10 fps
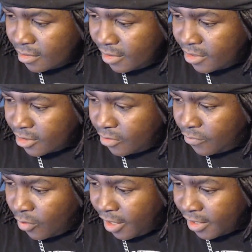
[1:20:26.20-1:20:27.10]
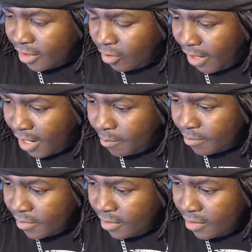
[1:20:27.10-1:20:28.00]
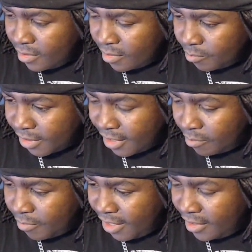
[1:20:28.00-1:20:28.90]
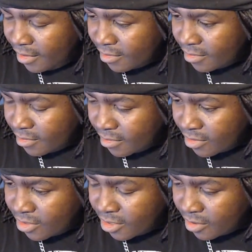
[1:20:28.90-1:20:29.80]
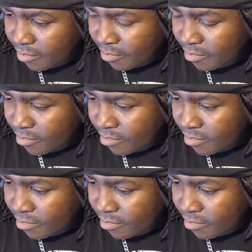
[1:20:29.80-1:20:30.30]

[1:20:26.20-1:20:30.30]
n64 had a killer app but that didn't mean the system